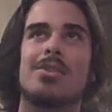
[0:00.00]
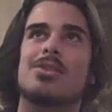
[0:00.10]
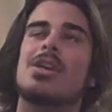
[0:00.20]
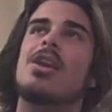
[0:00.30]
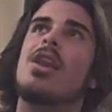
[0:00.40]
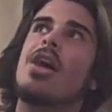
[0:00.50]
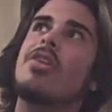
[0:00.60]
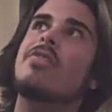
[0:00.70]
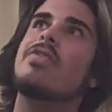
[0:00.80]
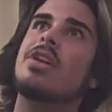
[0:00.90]
there's
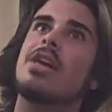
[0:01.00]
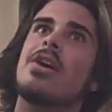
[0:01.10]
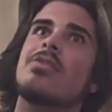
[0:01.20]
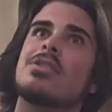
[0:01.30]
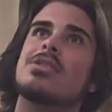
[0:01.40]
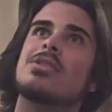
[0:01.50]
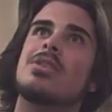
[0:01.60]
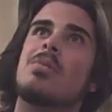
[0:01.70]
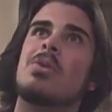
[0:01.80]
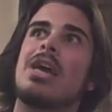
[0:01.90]
another video that
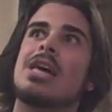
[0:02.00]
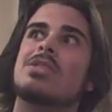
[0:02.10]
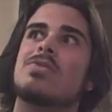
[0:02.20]
someone has